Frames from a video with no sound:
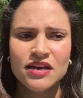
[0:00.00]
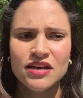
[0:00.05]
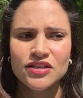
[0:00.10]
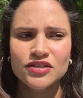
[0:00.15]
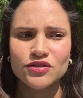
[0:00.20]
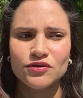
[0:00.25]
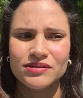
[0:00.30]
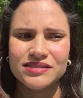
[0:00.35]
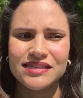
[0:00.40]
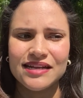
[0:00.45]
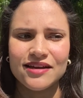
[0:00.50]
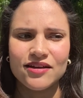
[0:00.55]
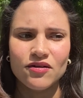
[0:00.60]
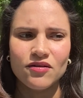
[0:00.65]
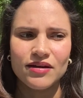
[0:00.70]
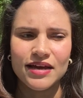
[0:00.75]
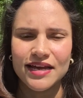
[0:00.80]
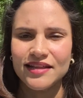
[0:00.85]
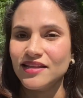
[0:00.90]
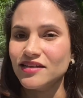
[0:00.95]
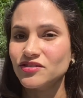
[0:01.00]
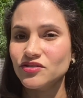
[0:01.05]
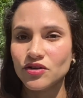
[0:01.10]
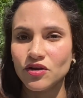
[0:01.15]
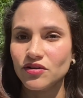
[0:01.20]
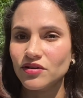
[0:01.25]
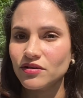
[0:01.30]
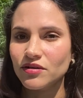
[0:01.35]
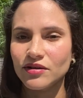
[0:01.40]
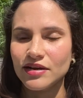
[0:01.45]
So I was like, okay, that's
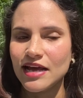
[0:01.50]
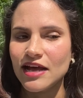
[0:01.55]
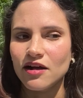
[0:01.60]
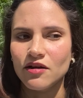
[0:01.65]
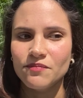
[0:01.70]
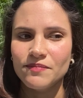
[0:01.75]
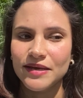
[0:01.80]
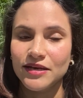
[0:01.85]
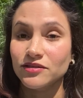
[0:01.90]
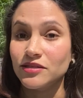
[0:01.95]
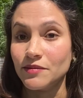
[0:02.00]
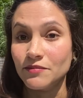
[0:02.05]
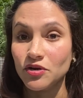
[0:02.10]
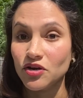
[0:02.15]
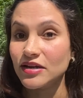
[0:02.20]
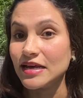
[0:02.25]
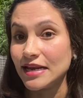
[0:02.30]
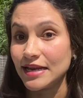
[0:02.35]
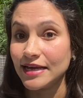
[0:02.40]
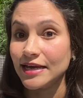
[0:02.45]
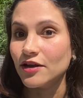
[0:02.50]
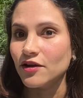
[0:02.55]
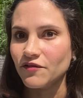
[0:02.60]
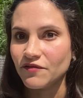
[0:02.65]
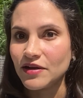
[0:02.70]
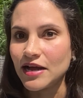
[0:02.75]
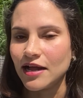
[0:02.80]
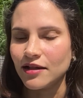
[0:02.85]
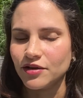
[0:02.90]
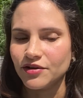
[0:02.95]
not gonna help because I'm not getting enough
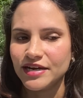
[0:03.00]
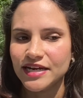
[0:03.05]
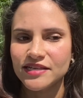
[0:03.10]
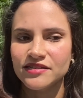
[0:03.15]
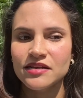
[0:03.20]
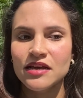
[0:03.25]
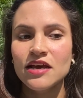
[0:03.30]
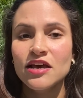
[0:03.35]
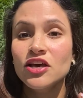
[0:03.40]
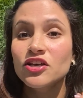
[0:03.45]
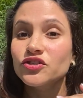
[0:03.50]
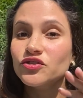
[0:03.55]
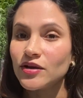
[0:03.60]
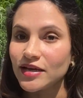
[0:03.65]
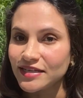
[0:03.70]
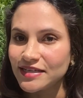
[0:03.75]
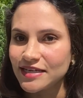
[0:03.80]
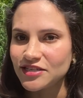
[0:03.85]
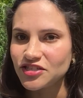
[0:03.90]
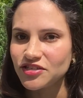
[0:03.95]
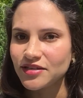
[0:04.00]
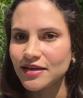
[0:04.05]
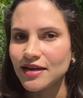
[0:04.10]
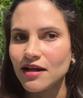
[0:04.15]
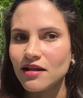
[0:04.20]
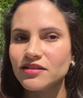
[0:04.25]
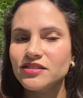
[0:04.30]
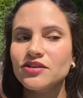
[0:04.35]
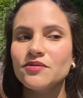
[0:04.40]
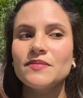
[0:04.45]
calories. So I ditched the
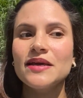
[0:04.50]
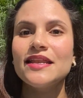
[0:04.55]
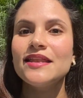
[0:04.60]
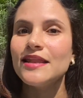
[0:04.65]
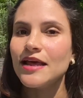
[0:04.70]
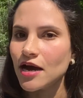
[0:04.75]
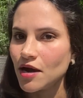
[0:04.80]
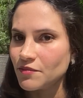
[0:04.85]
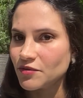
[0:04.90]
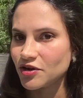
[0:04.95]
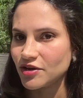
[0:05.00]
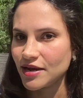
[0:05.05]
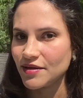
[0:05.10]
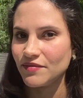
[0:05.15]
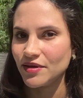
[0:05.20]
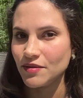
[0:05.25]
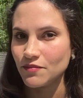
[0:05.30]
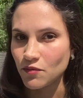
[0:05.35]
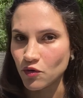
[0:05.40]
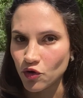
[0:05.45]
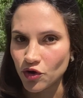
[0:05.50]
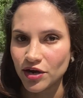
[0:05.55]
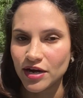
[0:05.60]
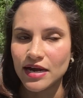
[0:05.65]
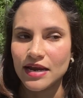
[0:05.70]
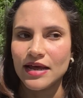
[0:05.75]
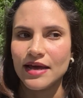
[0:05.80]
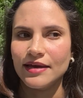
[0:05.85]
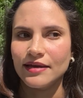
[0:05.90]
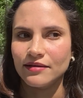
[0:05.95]
calcium, and now I'm craving more
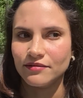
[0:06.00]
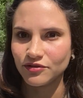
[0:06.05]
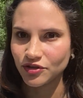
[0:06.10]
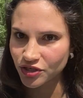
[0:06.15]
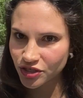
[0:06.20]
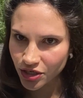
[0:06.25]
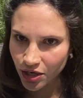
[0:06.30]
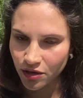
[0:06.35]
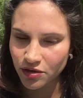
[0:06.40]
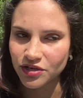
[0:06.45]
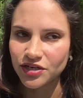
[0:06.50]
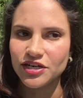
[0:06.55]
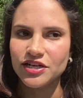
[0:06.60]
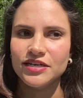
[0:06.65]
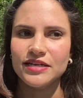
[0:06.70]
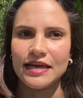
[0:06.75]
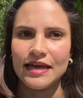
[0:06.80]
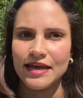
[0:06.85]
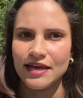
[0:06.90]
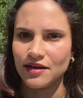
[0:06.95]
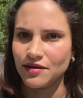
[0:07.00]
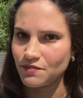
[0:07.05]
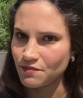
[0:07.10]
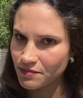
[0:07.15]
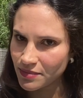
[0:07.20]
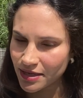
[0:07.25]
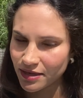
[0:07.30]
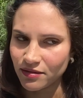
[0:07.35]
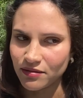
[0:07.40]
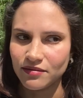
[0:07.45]
like yogurt and
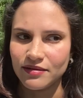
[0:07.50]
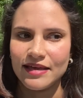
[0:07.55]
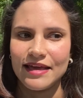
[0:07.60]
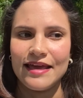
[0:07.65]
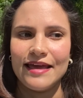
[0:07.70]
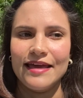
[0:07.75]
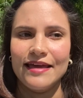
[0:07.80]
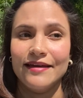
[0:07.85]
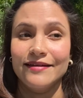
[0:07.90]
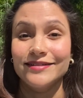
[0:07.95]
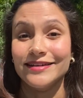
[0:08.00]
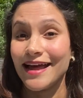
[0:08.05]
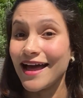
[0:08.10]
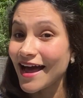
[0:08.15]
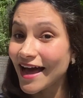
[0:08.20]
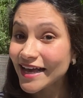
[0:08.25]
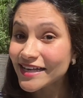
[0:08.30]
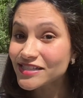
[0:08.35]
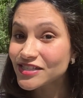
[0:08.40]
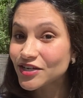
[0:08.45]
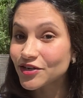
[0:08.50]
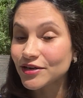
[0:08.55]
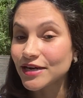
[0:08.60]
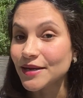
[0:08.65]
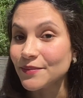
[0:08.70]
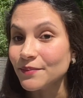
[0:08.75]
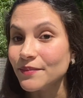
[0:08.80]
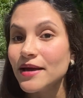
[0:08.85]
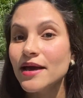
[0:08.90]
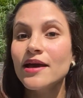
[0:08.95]
milk and ice
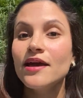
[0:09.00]
cream.